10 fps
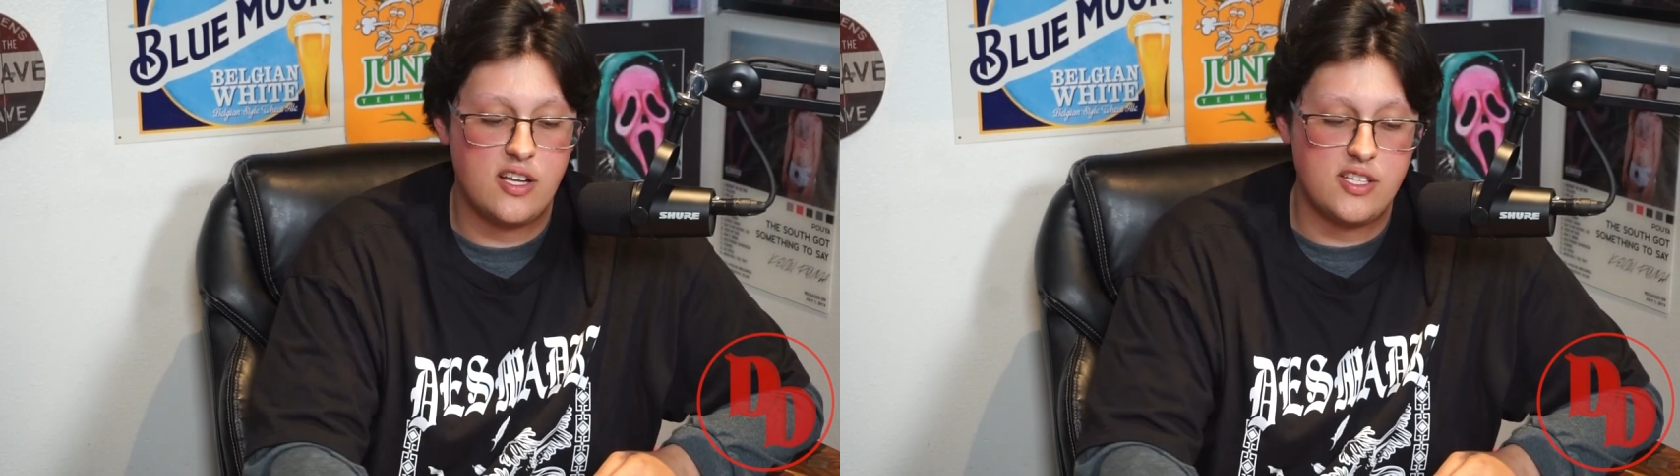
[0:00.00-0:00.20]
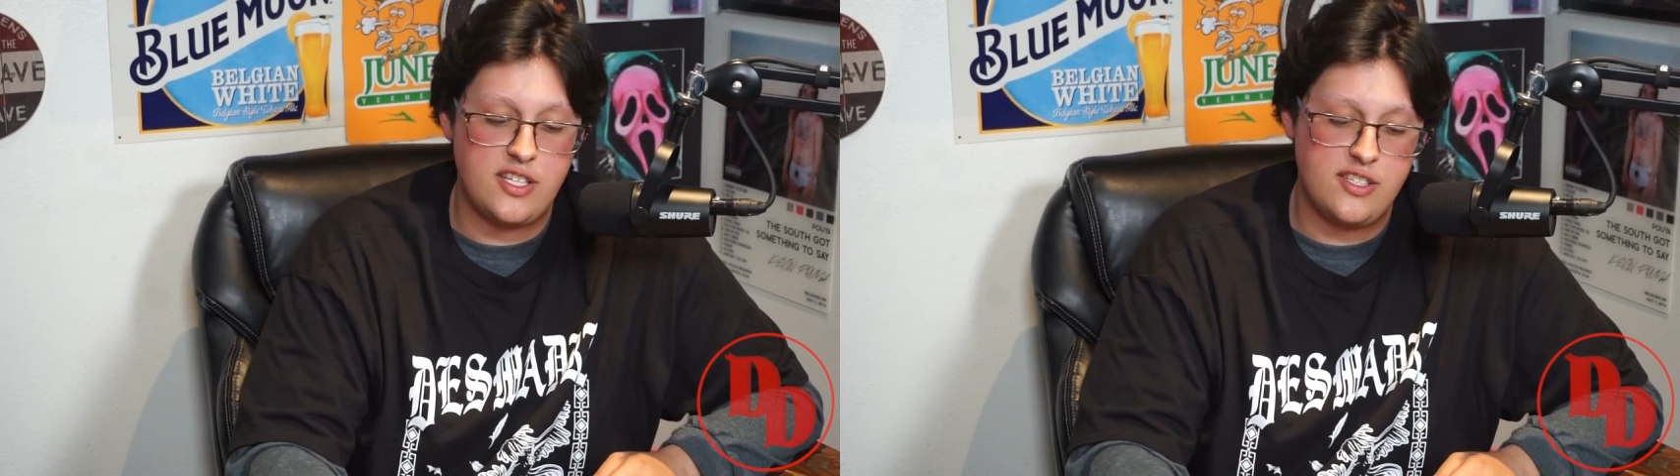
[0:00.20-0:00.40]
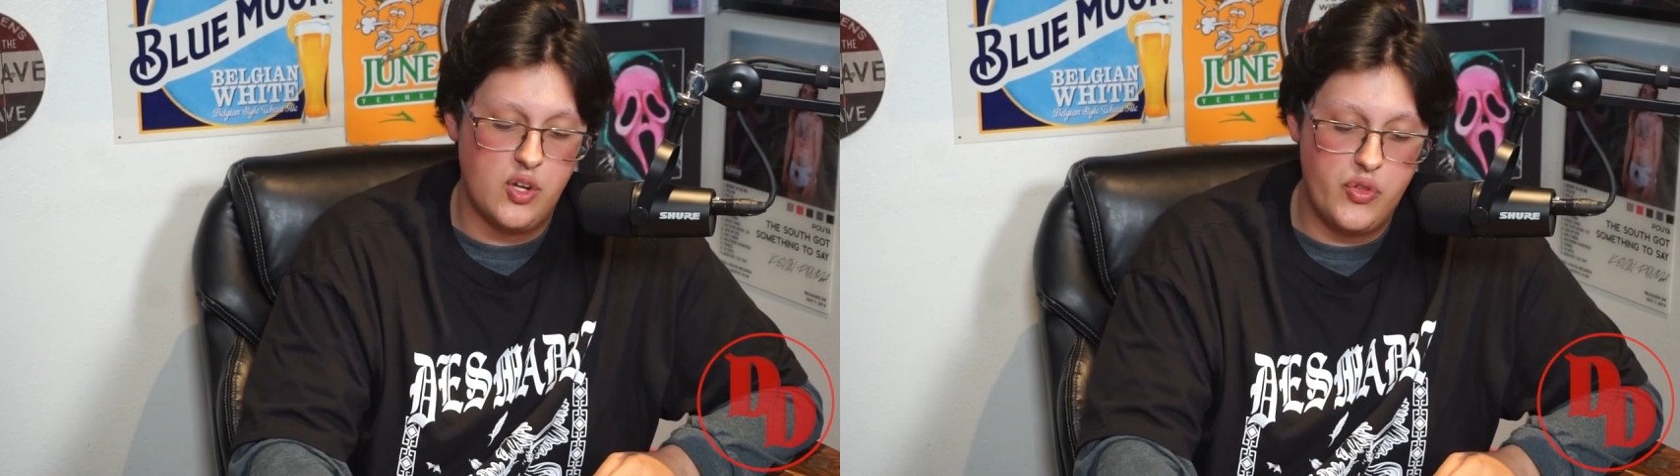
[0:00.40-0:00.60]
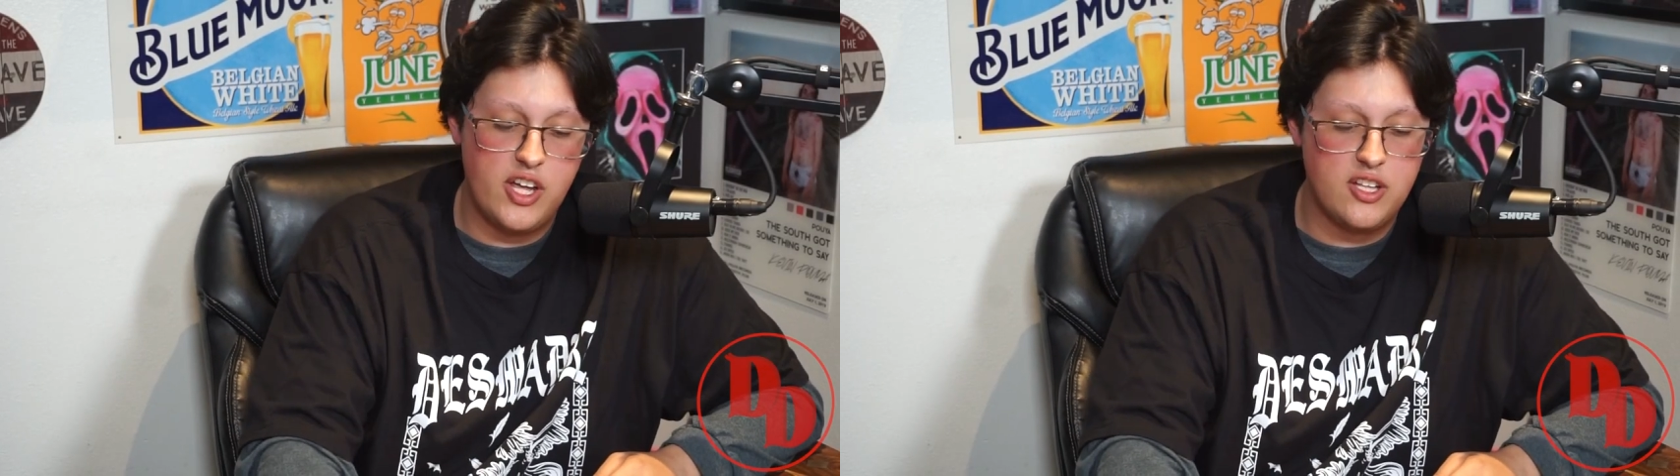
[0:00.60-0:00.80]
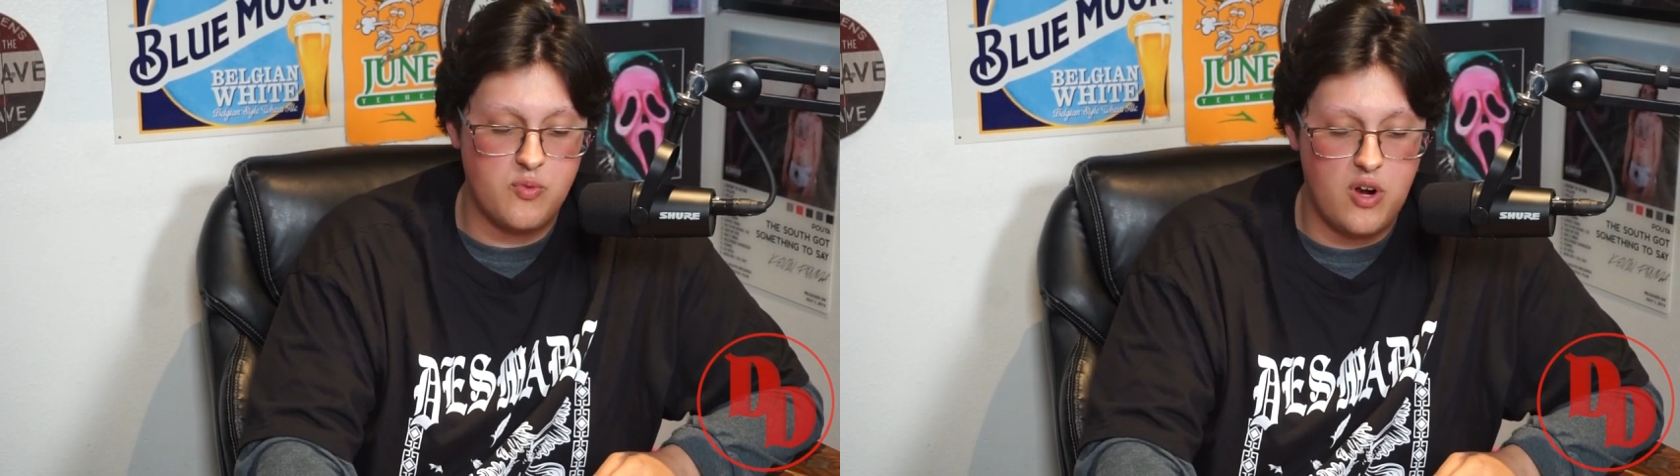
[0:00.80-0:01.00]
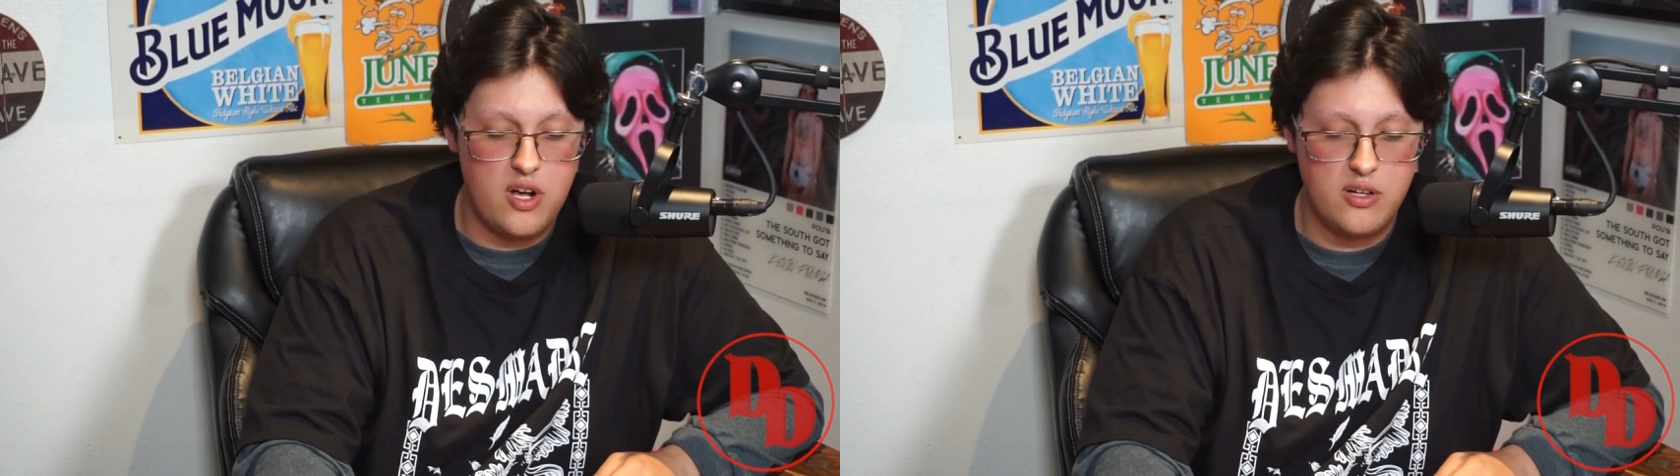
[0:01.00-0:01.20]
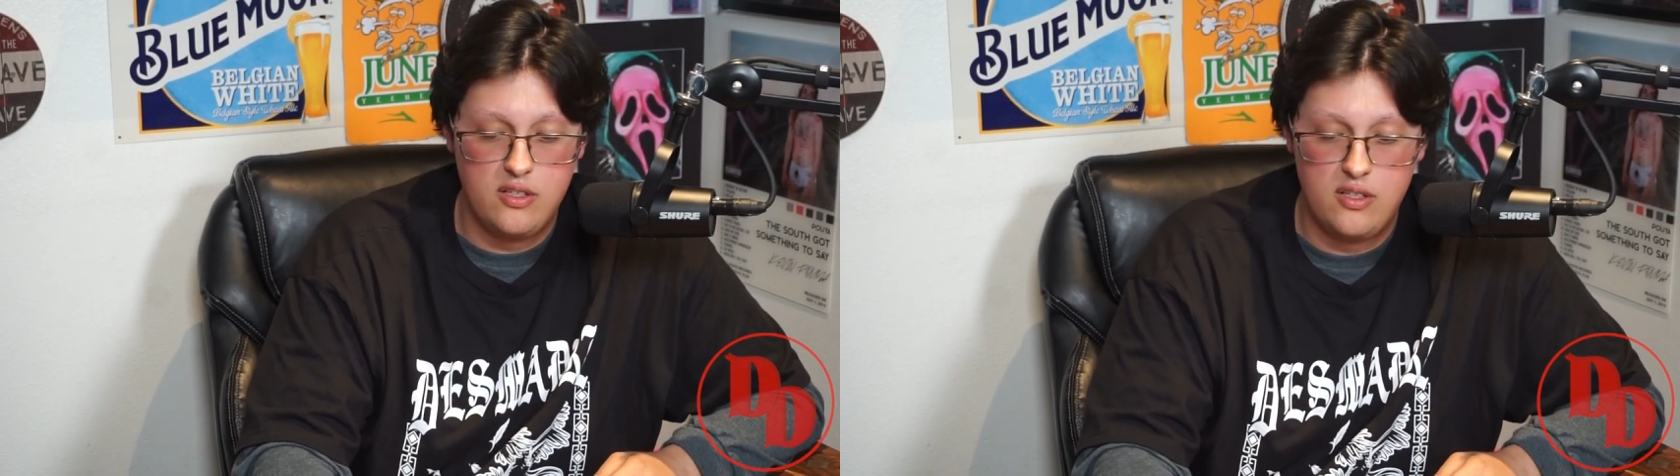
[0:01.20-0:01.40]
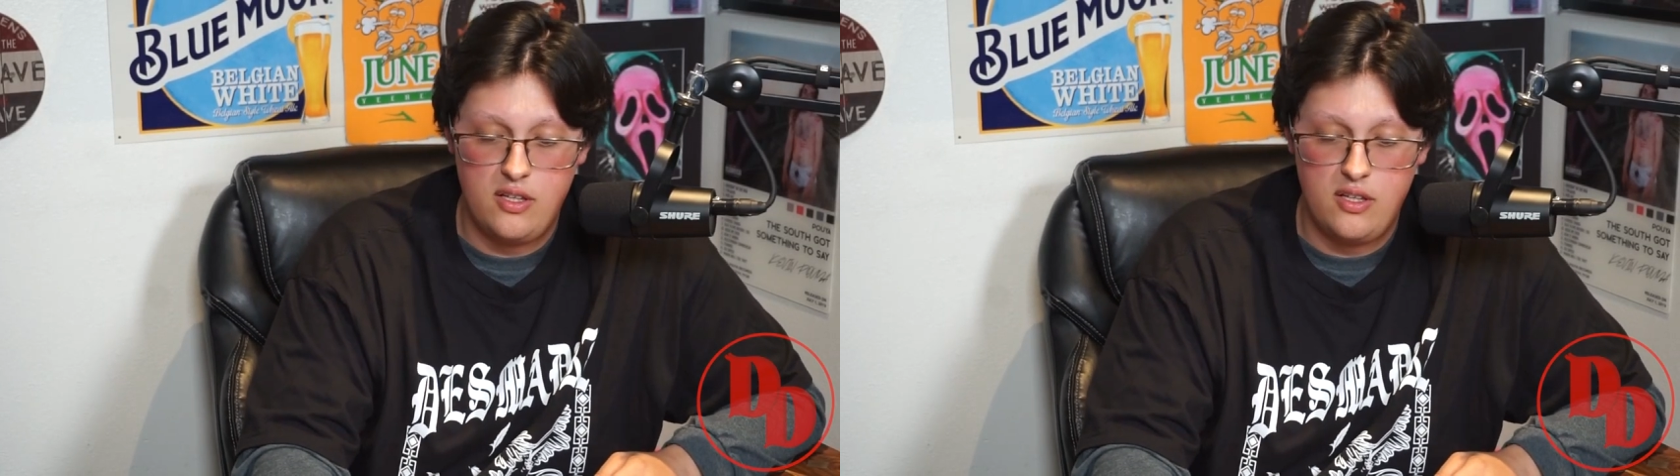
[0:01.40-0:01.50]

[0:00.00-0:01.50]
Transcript: because I still think it's wrong.